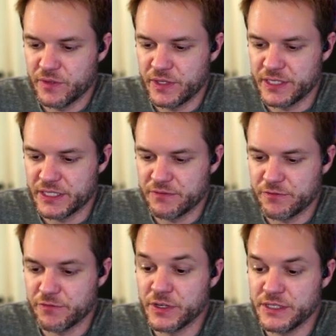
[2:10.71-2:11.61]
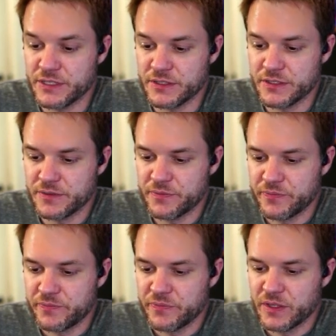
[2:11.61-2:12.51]
and it freezes.
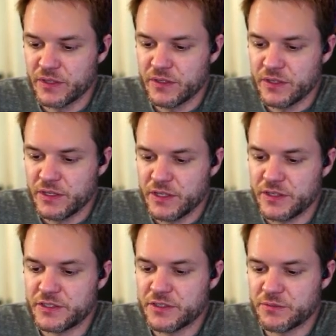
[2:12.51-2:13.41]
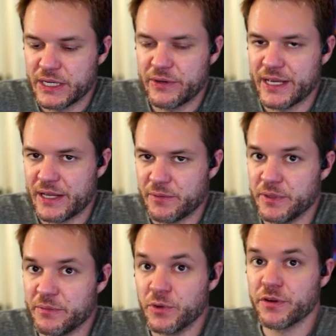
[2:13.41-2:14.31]
This is where I would add a
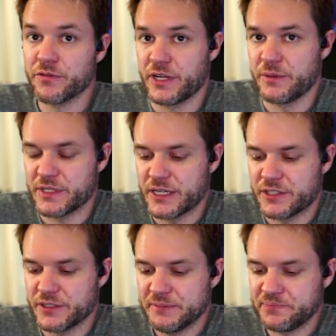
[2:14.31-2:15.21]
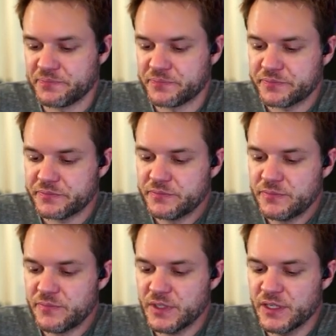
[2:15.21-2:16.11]
bit more frames, actually.
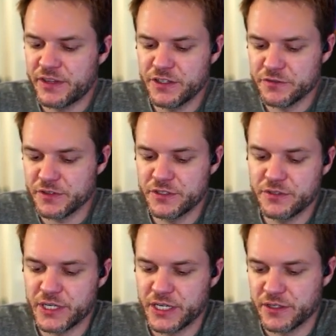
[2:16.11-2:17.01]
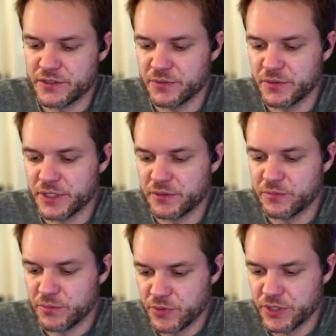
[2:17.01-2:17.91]
I think your first 2 eye darts are
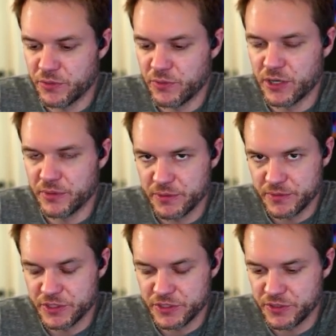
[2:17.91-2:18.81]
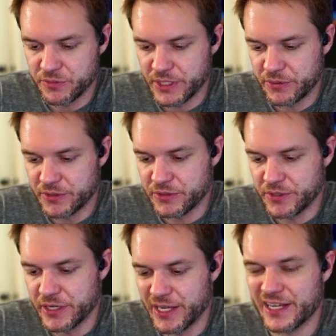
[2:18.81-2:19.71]
working pretty well, but I'm going to show you what I would do
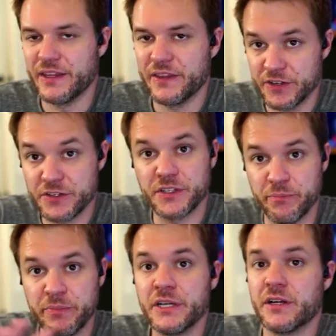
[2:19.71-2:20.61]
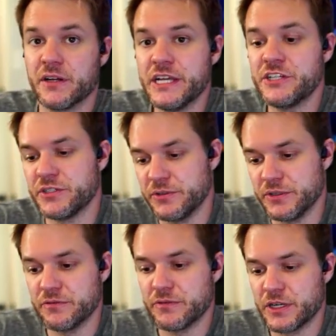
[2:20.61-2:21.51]
here. And there's a bigger issue
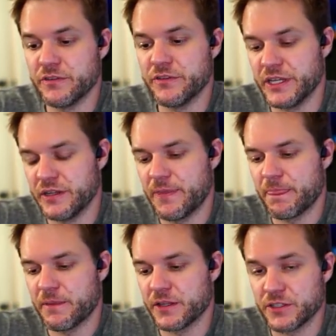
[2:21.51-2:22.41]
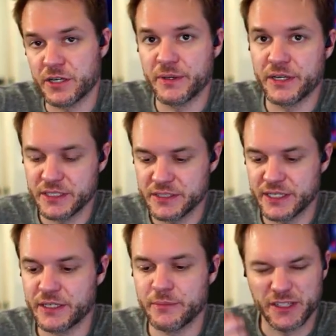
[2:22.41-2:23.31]
involved that I'll talk about in a
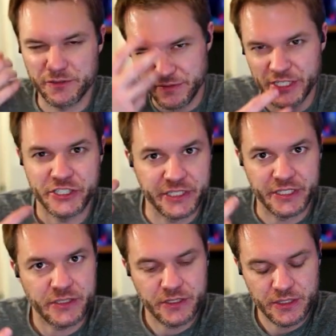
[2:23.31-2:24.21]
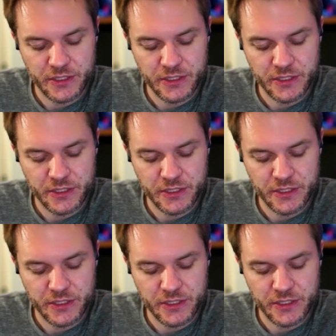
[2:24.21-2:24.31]
second, about the fleshiness